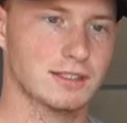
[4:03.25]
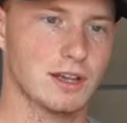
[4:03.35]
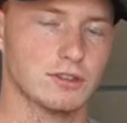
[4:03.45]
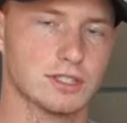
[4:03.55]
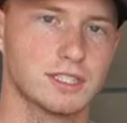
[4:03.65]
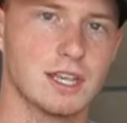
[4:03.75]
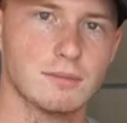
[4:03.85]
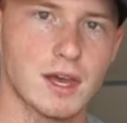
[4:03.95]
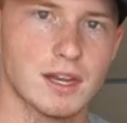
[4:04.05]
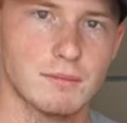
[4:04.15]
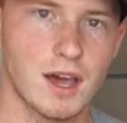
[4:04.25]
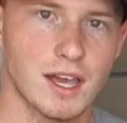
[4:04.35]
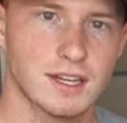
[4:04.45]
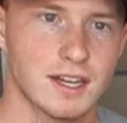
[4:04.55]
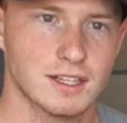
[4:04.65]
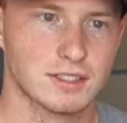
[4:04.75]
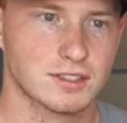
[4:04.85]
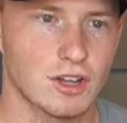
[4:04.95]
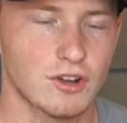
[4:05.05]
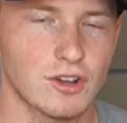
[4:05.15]
So just keep that in mind.
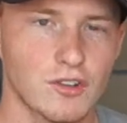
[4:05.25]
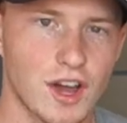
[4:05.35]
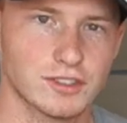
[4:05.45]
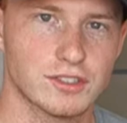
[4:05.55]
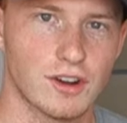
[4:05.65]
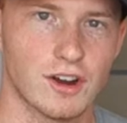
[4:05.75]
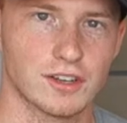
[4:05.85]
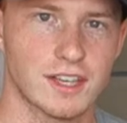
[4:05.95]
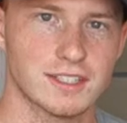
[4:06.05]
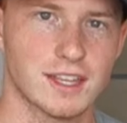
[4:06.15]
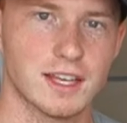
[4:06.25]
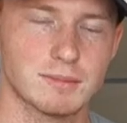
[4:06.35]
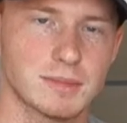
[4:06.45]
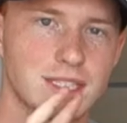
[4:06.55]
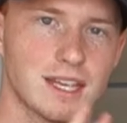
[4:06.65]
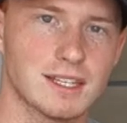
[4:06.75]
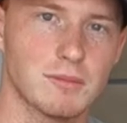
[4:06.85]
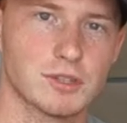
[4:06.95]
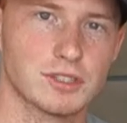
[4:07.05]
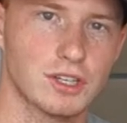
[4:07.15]
Just don't go out too hard, okay? So that's mistake
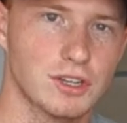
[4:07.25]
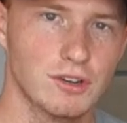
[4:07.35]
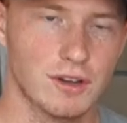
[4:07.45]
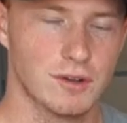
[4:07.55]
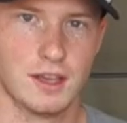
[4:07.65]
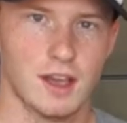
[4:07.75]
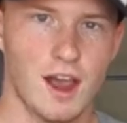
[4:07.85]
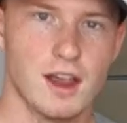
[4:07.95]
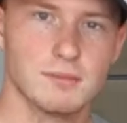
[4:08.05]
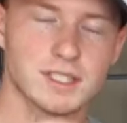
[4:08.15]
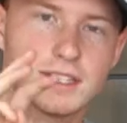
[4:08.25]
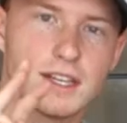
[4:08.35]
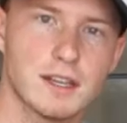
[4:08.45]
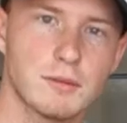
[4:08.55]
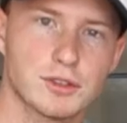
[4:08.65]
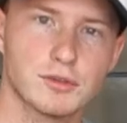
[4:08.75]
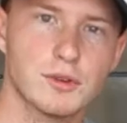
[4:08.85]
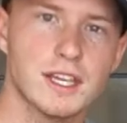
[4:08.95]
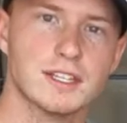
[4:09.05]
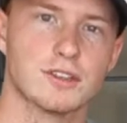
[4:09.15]
number two. Alright, mistake number
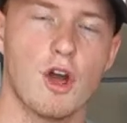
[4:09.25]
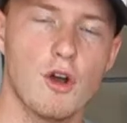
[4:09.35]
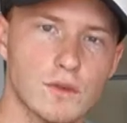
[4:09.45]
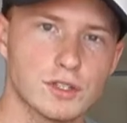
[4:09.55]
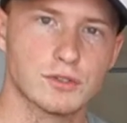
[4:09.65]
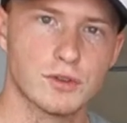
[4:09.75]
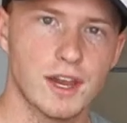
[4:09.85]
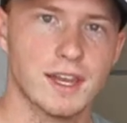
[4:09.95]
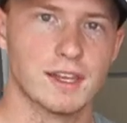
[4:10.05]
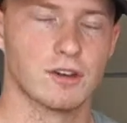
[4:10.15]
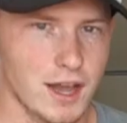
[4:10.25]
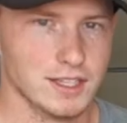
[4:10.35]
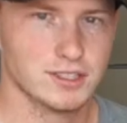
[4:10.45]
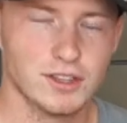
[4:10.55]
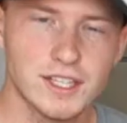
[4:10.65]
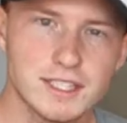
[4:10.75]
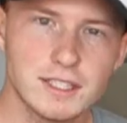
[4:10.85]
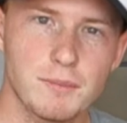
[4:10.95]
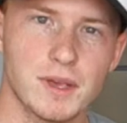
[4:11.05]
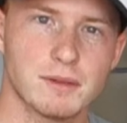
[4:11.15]
three is overtraining. So this
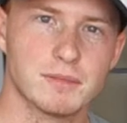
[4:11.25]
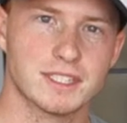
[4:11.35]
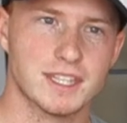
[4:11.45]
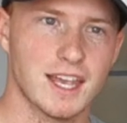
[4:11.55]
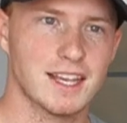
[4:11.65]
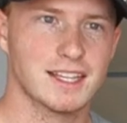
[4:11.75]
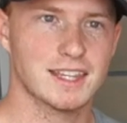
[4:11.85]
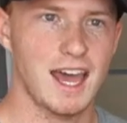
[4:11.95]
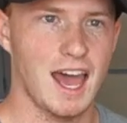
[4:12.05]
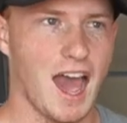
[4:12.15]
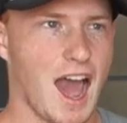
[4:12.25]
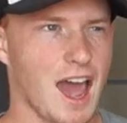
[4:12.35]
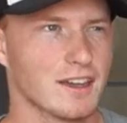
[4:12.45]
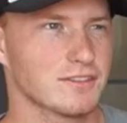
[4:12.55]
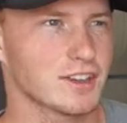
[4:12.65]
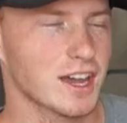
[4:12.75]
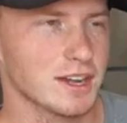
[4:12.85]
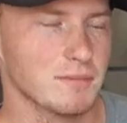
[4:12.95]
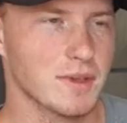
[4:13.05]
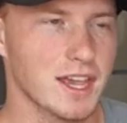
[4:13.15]
is a big mistake that I've
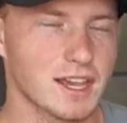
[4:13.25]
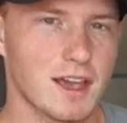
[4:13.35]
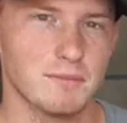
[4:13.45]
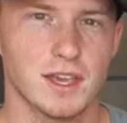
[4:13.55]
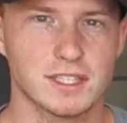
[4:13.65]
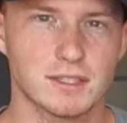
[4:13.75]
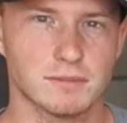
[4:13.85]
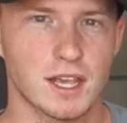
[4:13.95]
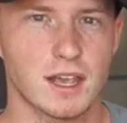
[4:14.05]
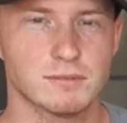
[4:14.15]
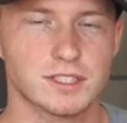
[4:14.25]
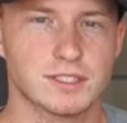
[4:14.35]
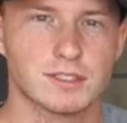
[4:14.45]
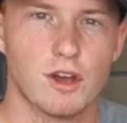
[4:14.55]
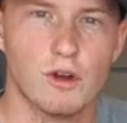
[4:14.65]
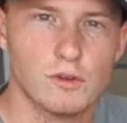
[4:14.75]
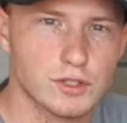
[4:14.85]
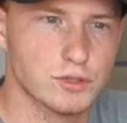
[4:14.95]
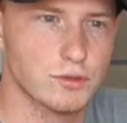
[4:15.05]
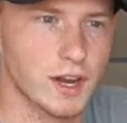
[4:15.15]
kind of make. I make sometimes, just
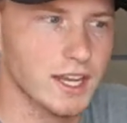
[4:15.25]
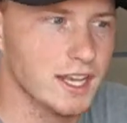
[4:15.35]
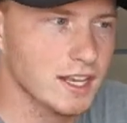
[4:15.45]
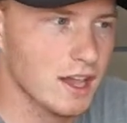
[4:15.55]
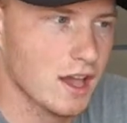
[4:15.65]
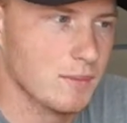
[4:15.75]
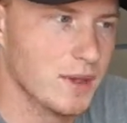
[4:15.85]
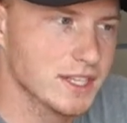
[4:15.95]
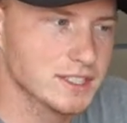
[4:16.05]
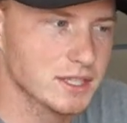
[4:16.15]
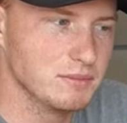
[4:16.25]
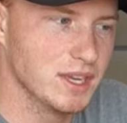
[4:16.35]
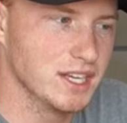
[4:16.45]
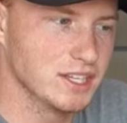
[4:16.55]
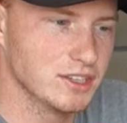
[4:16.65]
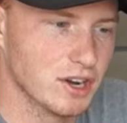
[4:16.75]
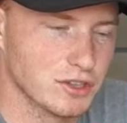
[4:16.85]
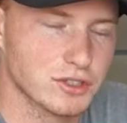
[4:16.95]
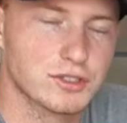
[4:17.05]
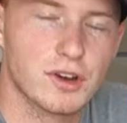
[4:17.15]
overtraining. Basically meaning, you know,
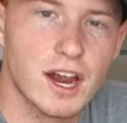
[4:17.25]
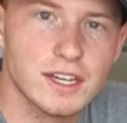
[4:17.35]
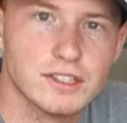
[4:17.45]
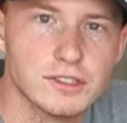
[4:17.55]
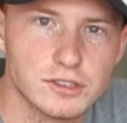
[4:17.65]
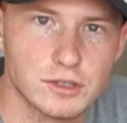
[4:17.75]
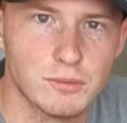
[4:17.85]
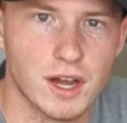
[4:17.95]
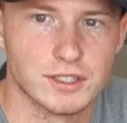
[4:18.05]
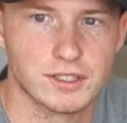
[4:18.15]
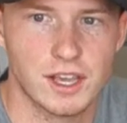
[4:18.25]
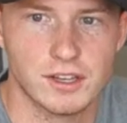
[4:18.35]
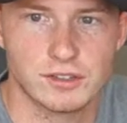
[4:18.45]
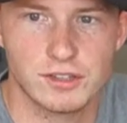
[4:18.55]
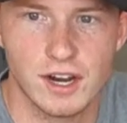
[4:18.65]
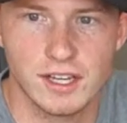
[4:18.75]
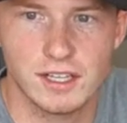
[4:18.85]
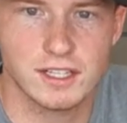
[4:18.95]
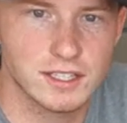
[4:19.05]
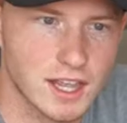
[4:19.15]
you're trying to do too much, okay? You're trying
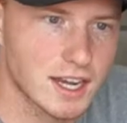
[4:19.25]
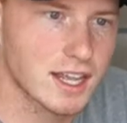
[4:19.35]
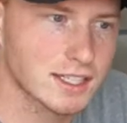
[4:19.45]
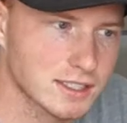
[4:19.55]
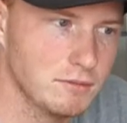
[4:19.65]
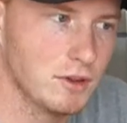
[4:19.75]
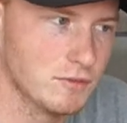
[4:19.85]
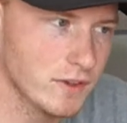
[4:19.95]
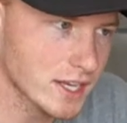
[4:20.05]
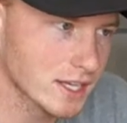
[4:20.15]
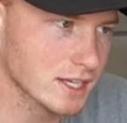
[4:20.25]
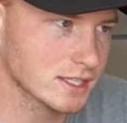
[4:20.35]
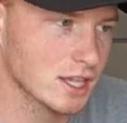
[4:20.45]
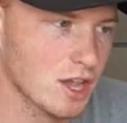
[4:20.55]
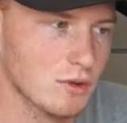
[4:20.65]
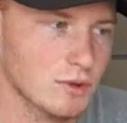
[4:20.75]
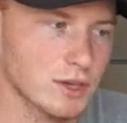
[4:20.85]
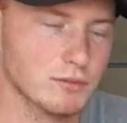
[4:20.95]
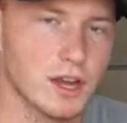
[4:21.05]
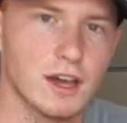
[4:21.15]
to get to that next level of fitness,
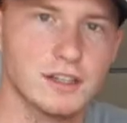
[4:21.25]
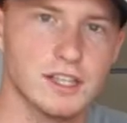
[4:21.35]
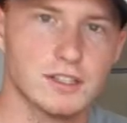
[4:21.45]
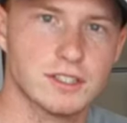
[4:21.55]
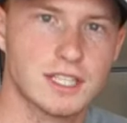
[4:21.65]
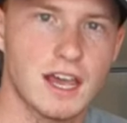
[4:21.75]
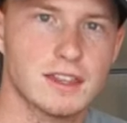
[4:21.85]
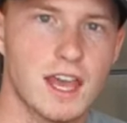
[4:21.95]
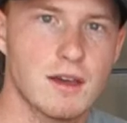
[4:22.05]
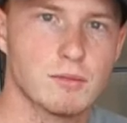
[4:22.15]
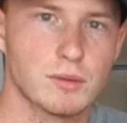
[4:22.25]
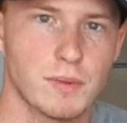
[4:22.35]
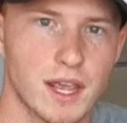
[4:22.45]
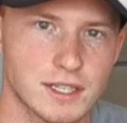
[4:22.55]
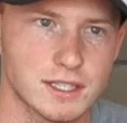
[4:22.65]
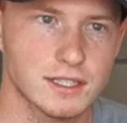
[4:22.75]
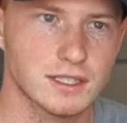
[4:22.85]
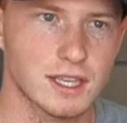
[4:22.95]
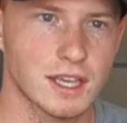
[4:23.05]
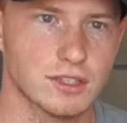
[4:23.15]
when in reality you just have to have more
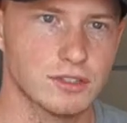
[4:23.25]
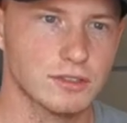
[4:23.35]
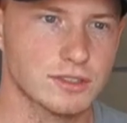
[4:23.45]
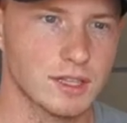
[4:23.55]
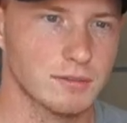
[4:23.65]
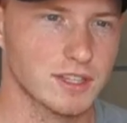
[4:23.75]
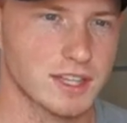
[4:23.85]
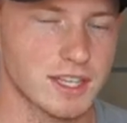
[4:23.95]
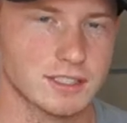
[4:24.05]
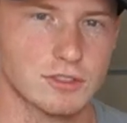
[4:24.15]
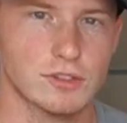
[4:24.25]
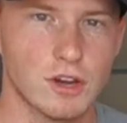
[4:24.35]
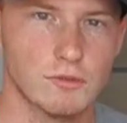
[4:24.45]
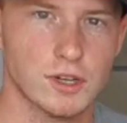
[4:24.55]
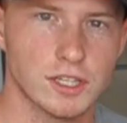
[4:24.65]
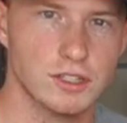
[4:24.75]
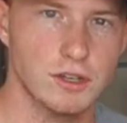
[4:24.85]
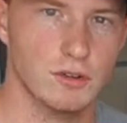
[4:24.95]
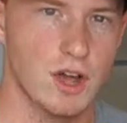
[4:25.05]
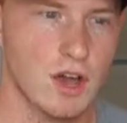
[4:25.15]
patience and do some of the things you don't want to
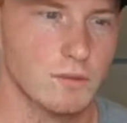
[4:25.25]
do.